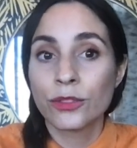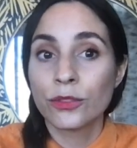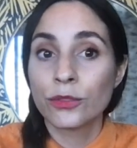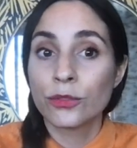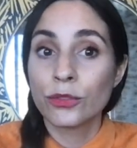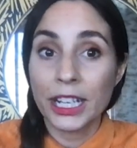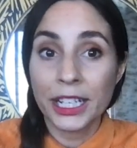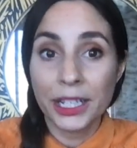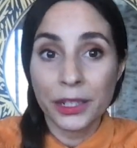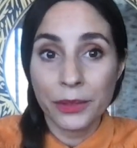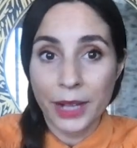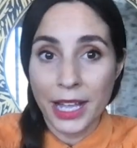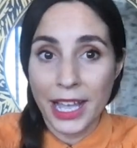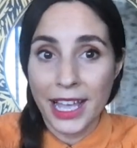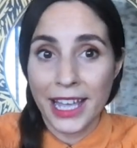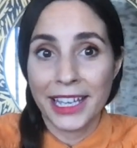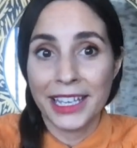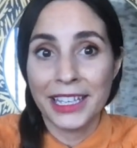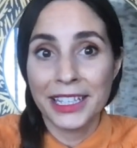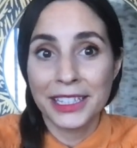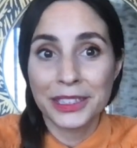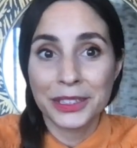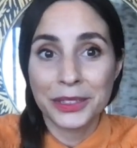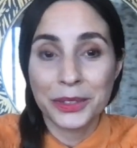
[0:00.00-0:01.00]
Right
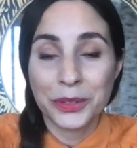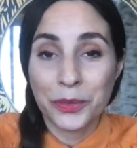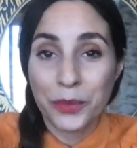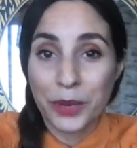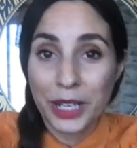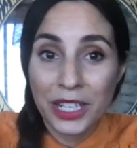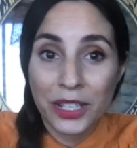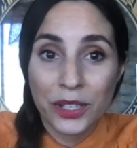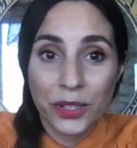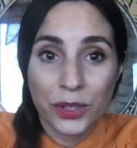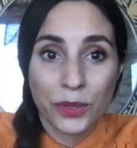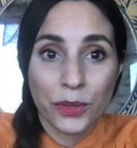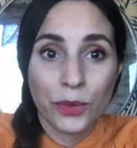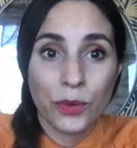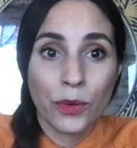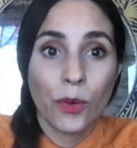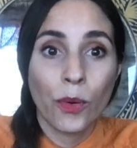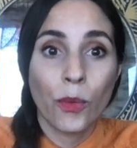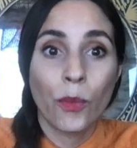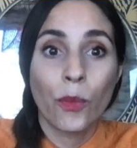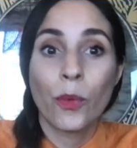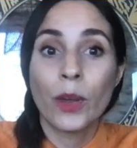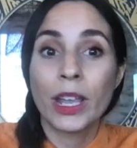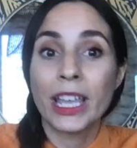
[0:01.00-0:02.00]
away, we knew
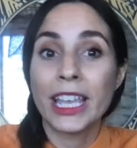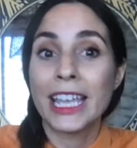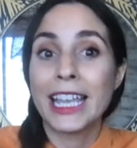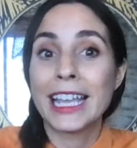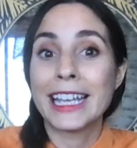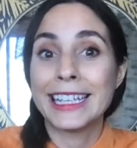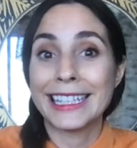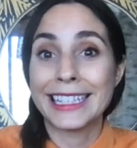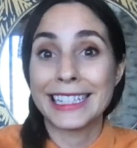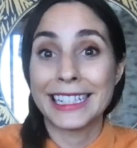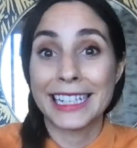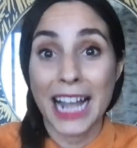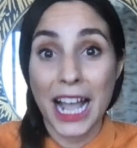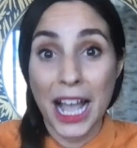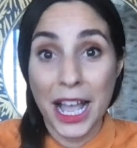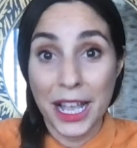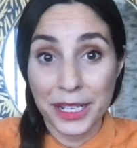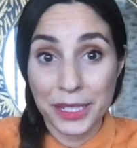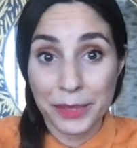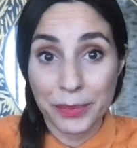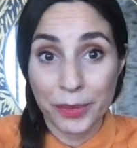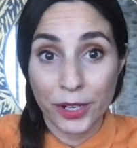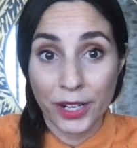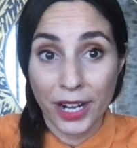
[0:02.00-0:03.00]
we needed
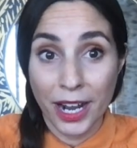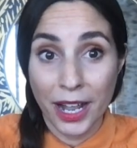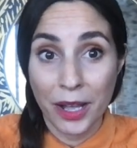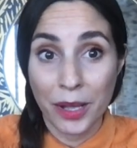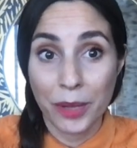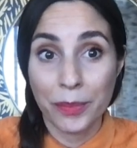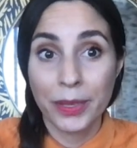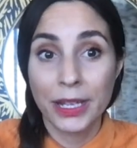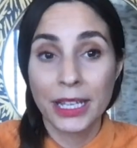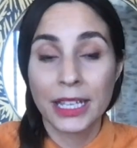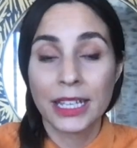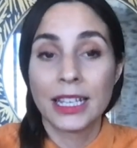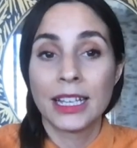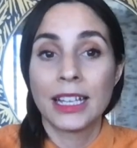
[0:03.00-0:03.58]
expert help